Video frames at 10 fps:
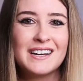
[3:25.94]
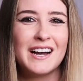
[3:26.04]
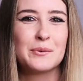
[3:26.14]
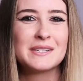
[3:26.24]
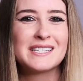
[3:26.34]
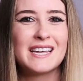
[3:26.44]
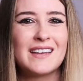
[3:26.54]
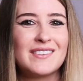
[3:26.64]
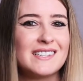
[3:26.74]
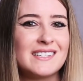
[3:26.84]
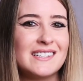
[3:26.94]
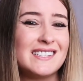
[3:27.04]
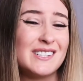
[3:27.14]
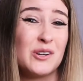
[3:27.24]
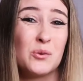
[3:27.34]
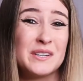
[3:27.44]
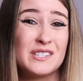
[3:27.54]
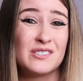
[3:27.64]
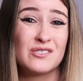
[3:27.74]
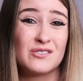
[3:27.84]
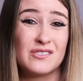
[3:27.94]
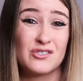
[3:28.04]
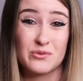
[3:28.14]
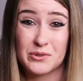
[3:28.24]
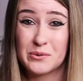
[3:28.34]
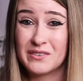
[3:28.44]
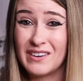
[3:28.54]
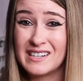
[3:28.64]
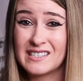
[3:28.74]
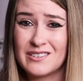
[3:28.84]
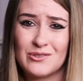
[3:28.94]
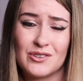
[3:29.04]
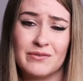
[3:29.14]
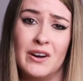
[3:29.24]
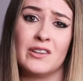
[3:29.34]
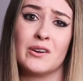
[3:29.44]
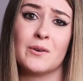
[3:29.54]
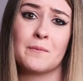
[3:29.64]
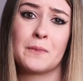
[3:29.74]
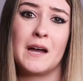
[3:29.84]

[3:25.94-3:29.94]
I will say this isn't always true advice that you should follow.